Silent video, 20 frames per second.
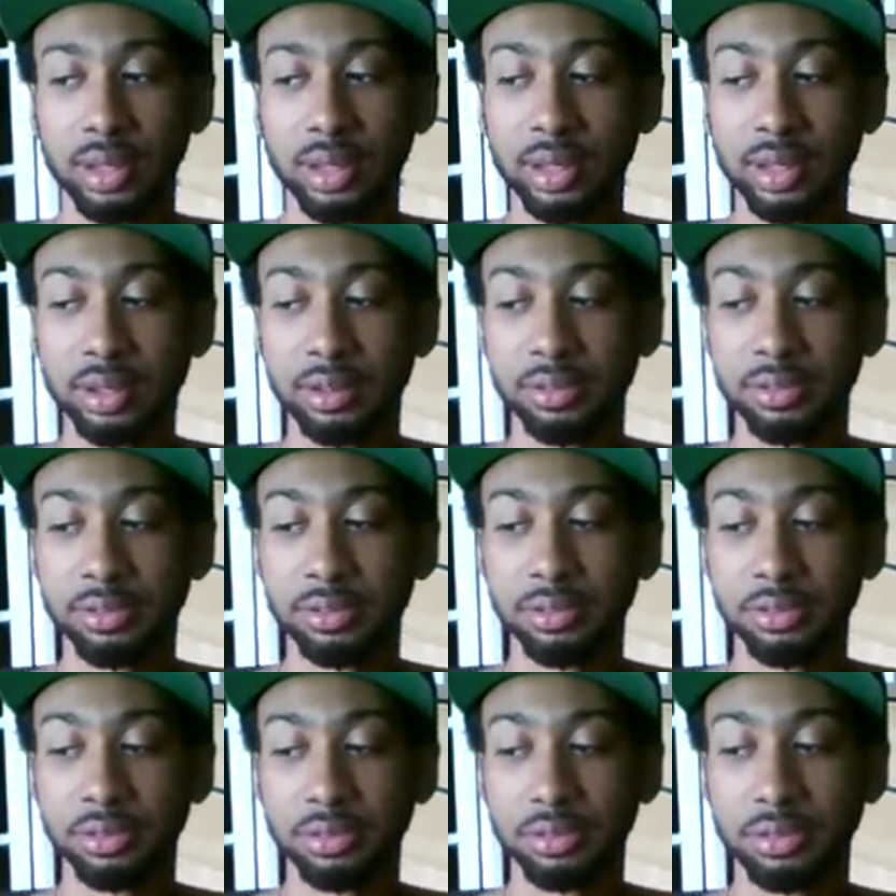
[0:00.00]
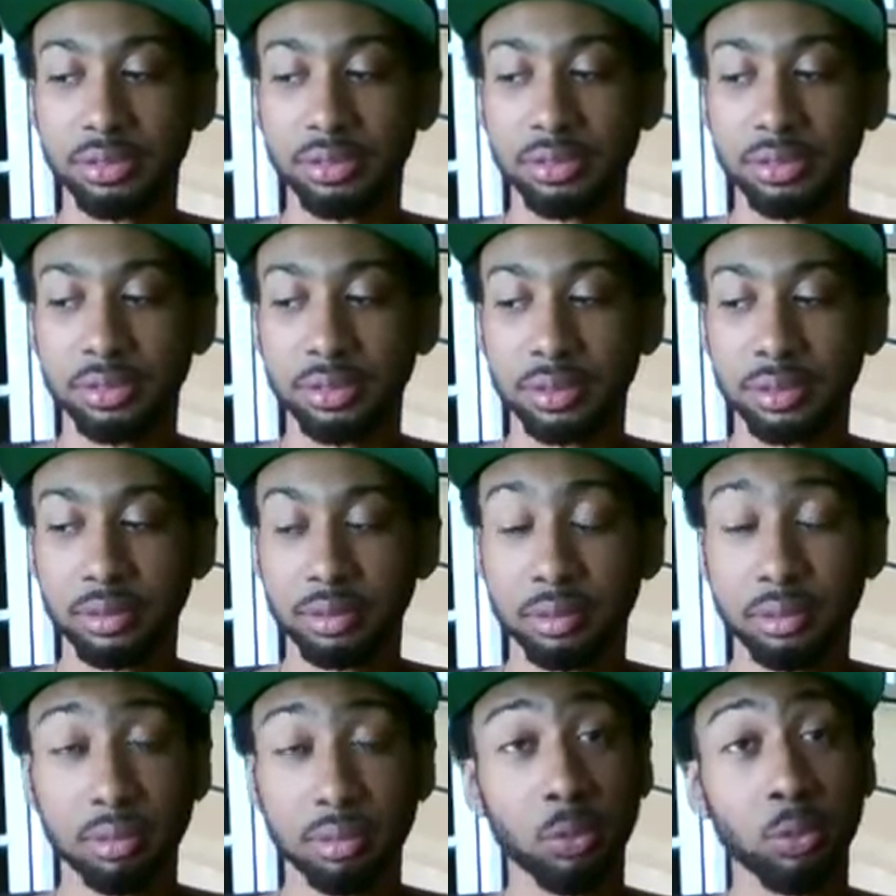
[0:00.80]
if
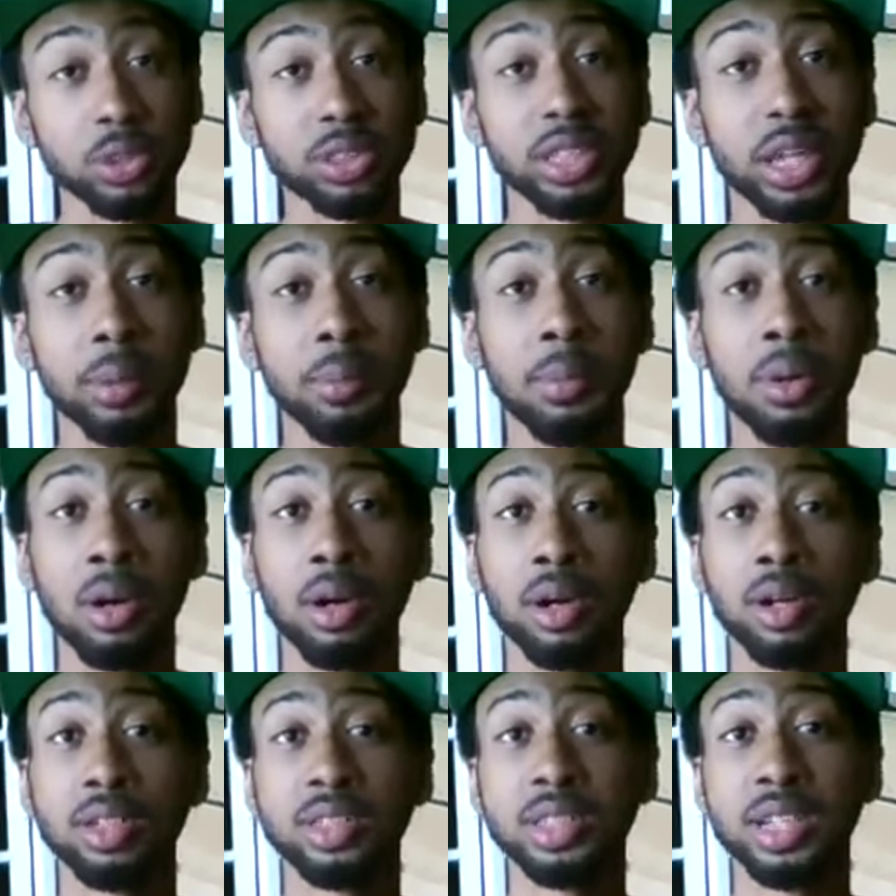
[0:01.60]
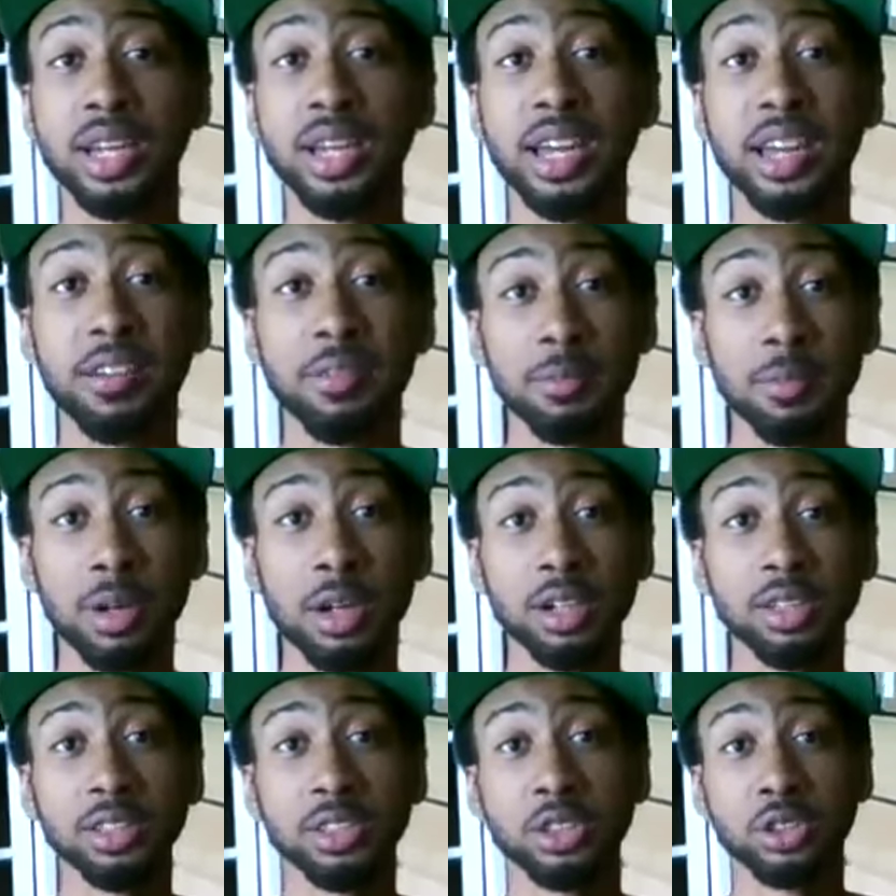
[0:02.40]
we'll say Mars, if
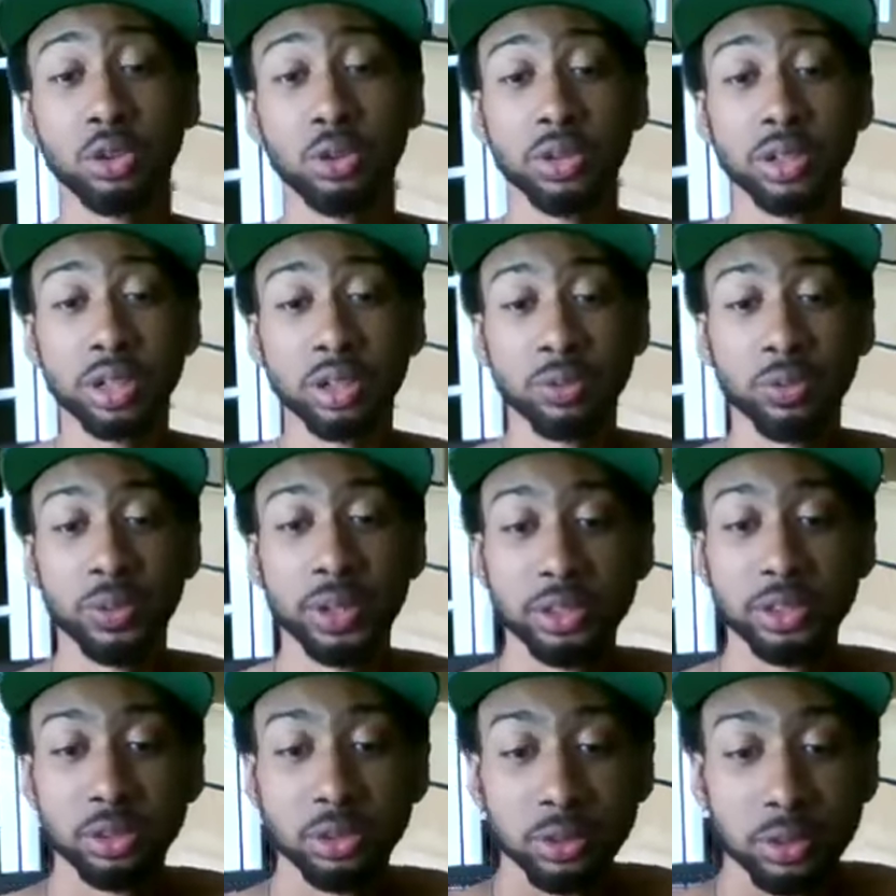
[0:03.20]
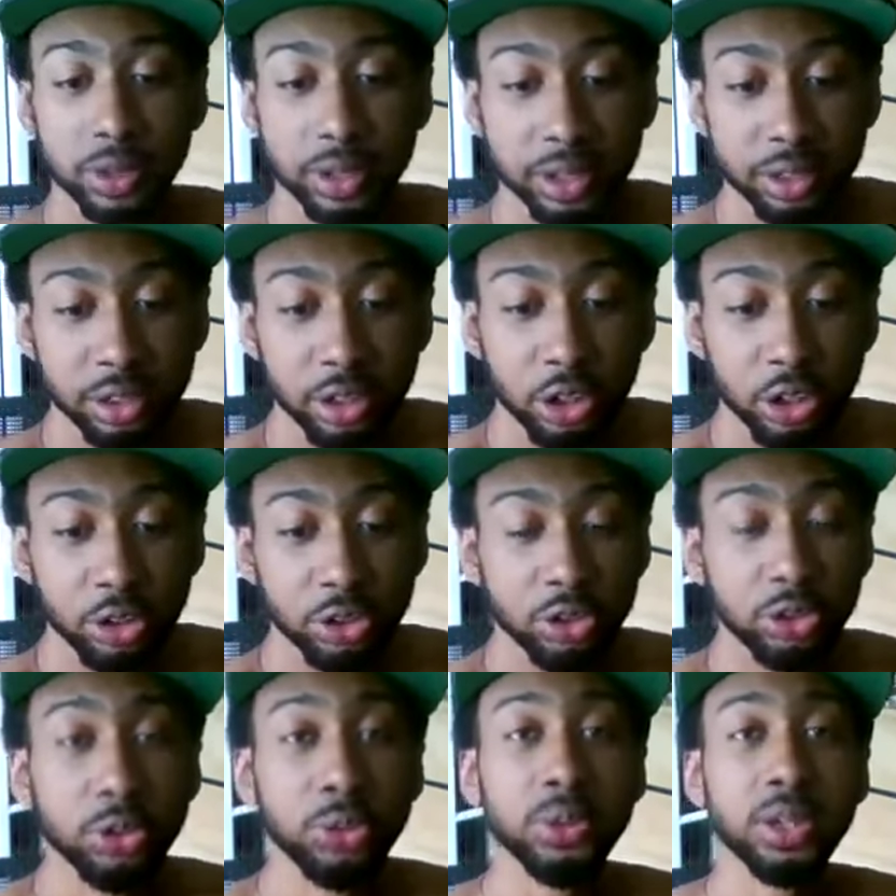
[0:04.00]
Mars is going in retrograde,
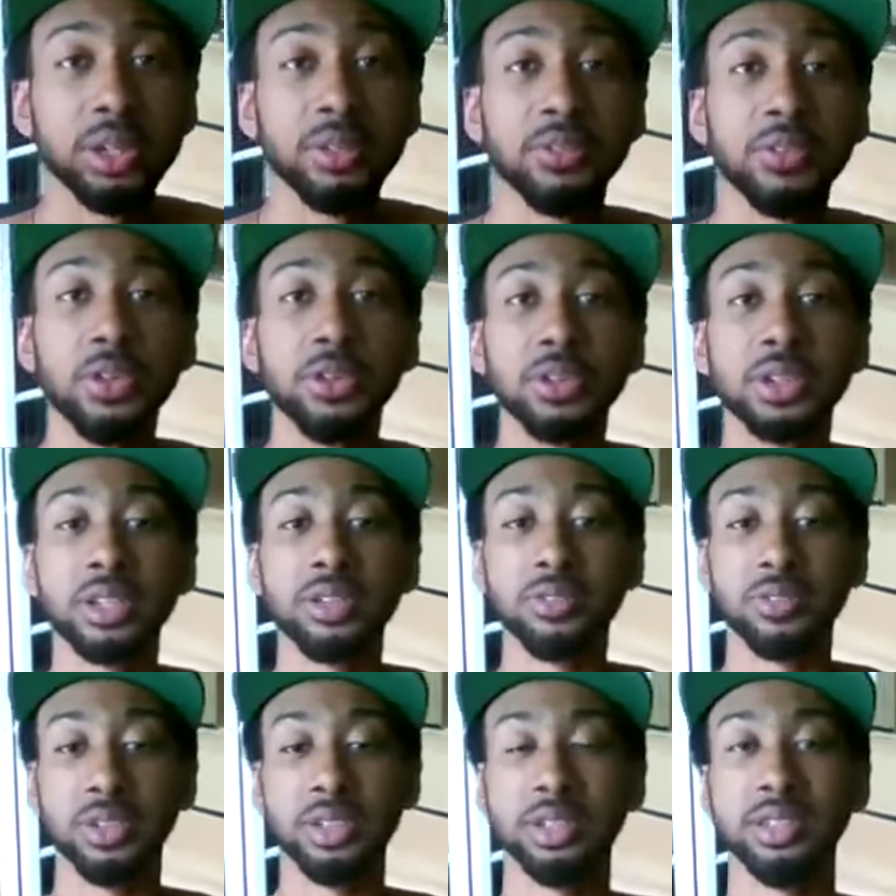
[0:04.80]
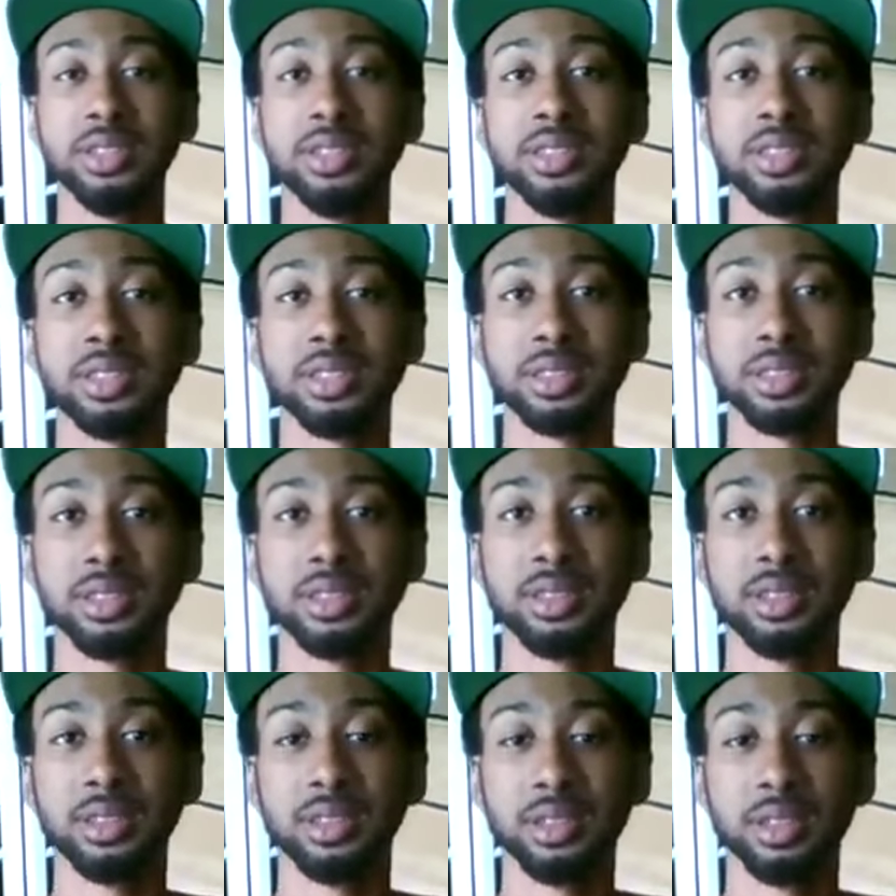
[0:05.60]
you invoking Venus
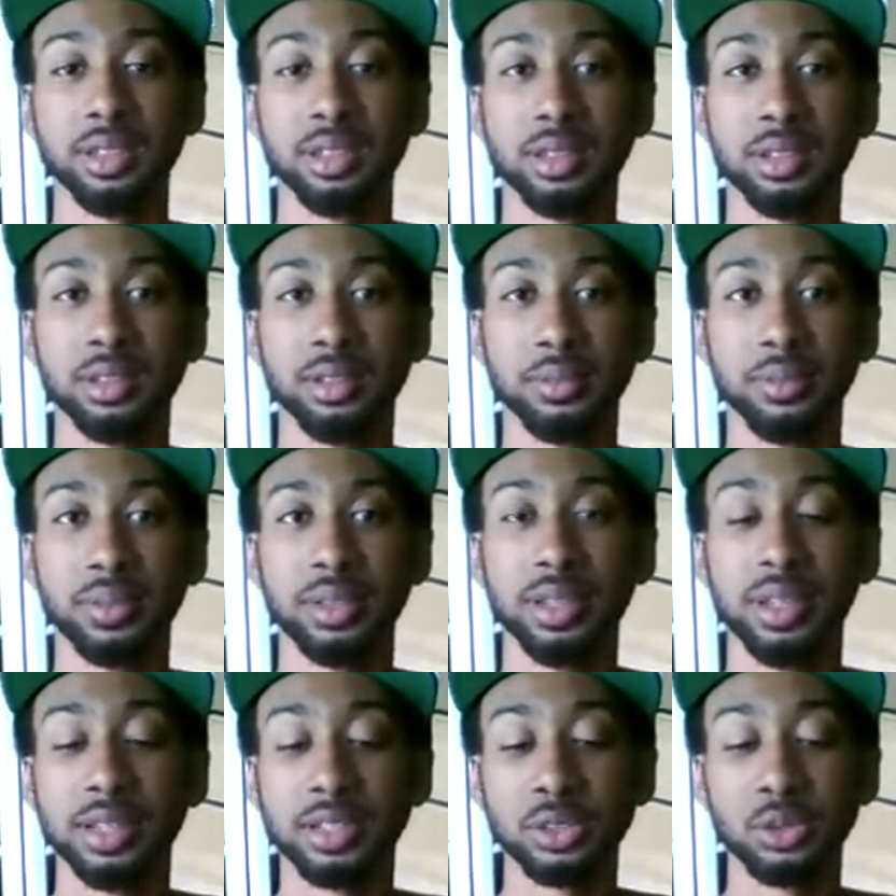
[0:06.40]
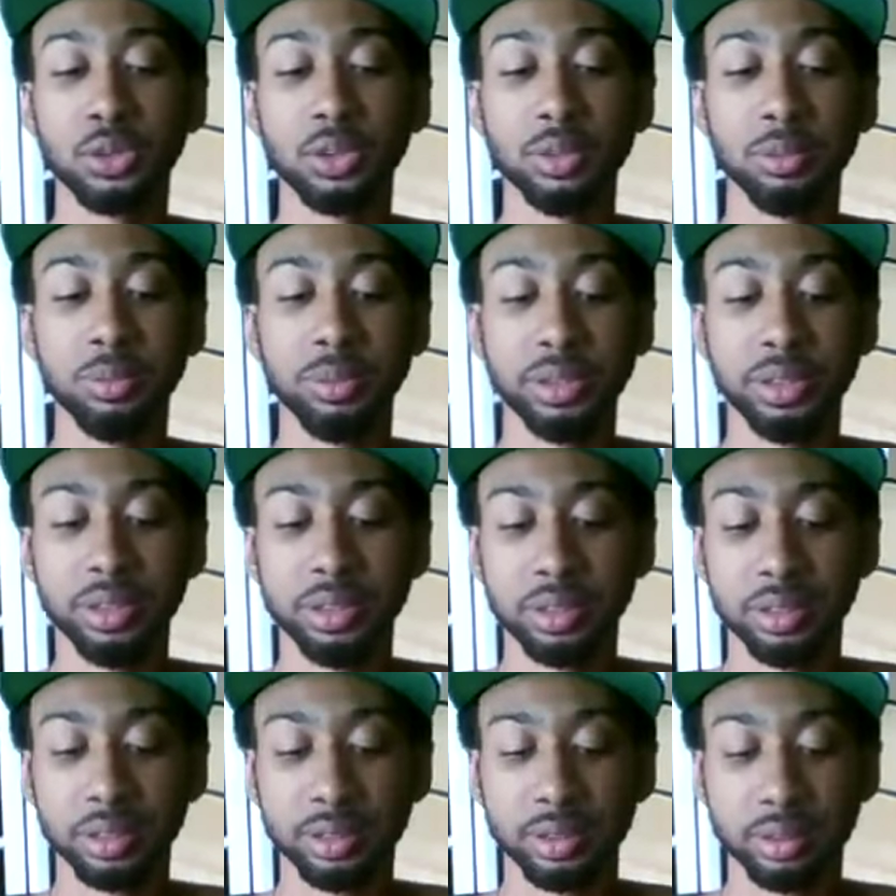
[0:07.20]
is going to
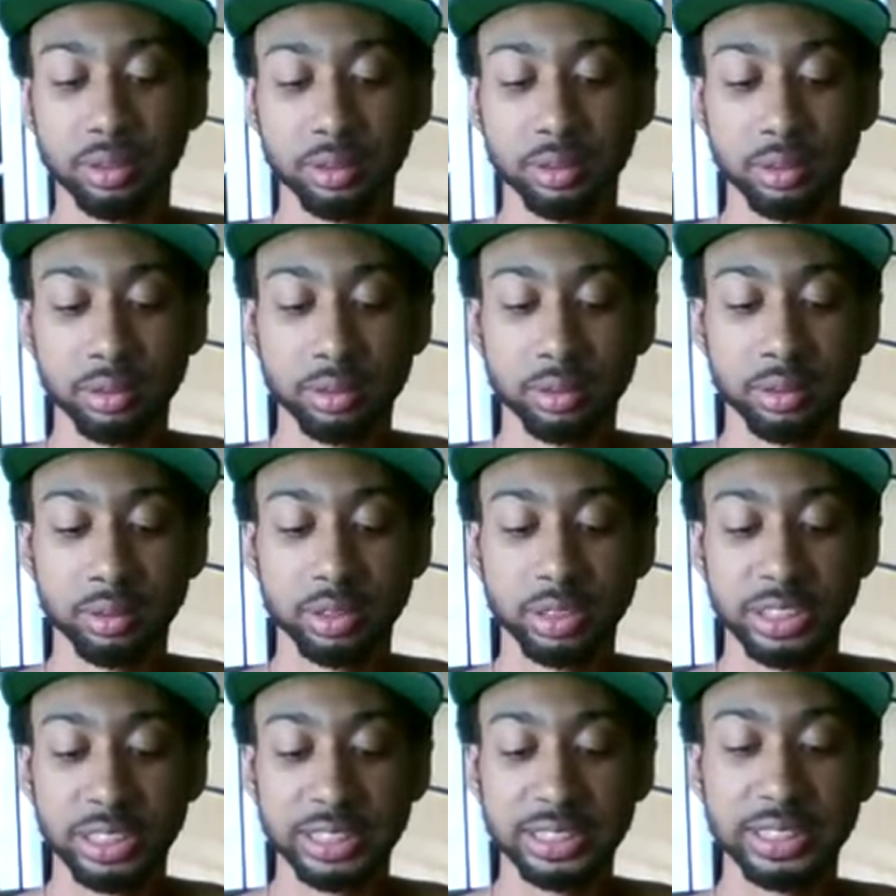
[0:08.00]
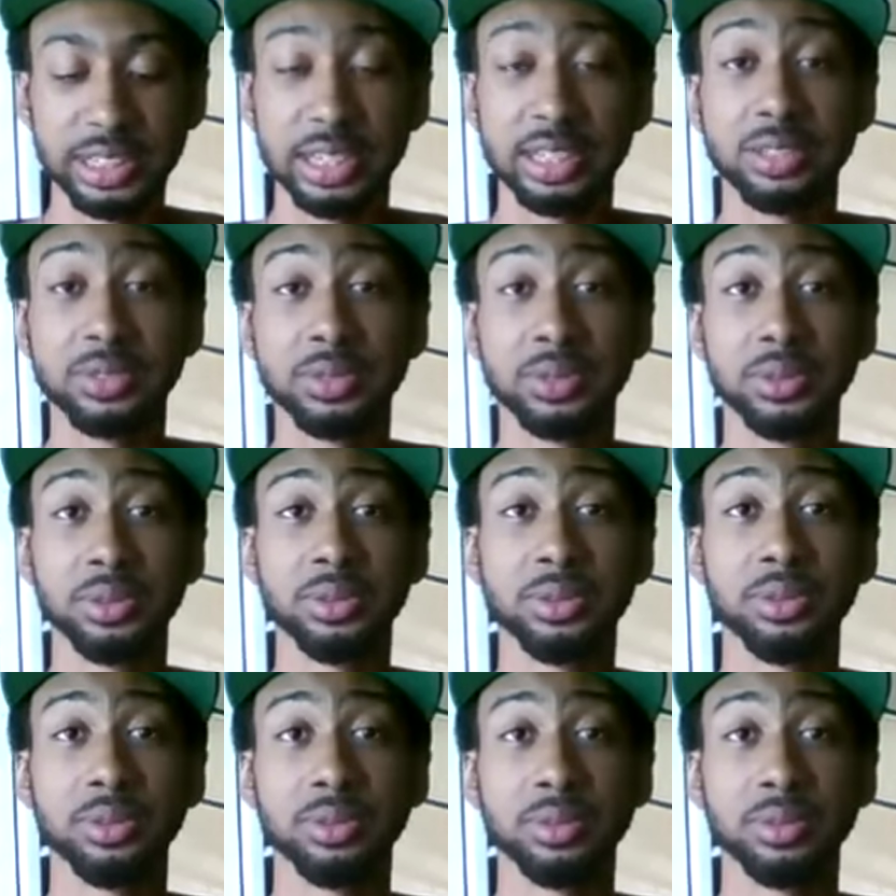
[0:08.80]
be successful.